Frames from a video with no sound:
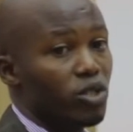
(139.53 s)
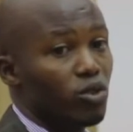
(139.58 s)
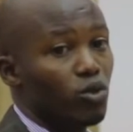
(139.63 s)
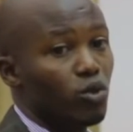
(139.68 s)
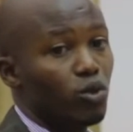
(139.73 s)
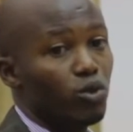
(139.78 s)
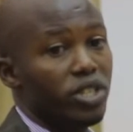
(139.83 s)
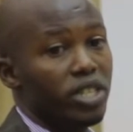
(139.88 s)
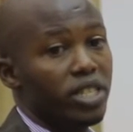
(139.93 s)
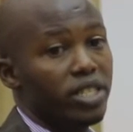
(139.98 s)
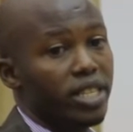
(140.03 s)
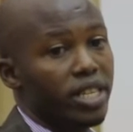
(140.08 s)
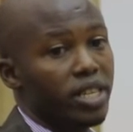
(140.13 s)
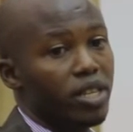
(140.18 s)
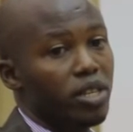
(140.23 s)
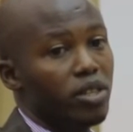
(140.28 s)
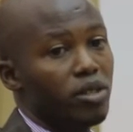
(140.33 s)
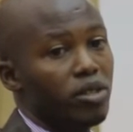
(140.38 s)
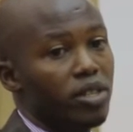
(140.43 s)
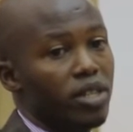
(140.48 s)
including
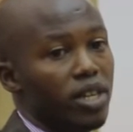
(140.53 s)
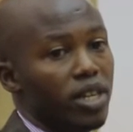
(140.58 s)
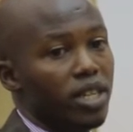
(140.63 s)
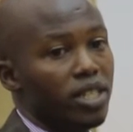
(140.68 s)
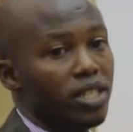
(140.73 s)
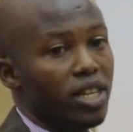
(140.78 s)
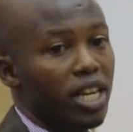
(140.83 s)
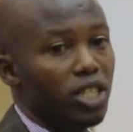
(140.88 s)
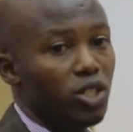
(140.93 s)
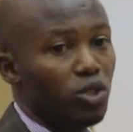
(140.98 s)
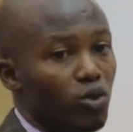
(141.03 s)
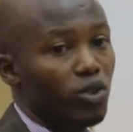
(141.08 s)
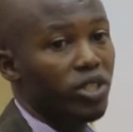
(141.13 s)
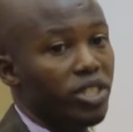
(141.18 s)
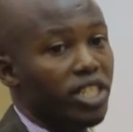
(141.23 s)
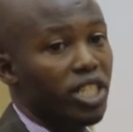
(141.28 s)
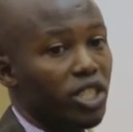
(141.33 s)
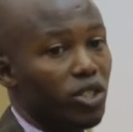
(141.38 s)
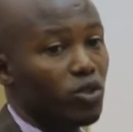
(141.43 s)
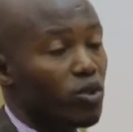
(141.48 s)
the
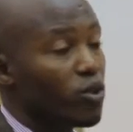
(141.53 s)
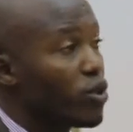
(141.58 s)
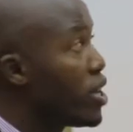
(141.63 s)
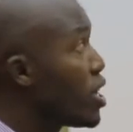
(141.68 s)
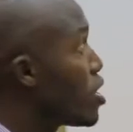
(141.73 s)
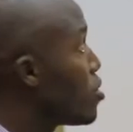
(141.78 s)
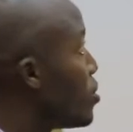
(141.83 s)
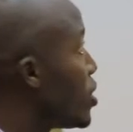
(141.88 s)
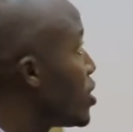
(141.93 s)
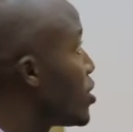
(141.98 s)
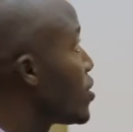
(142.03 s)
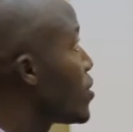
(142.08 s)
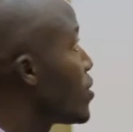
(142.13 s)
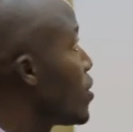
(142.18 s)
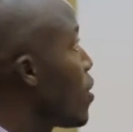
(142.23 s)
gastrointestinal helminths.